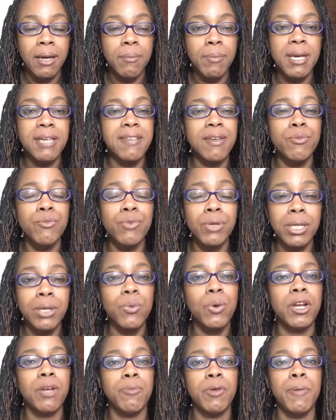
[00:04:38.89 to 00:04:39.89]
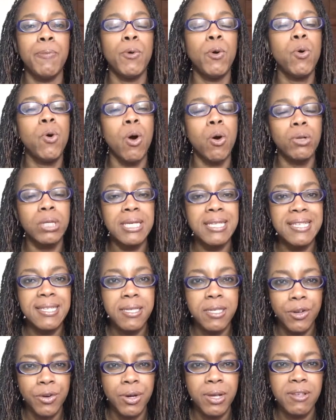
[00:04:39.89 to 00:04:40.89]
because I really wanted people who are only
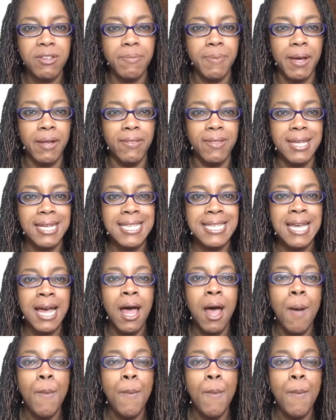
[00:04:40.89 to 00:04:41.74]
serious about this,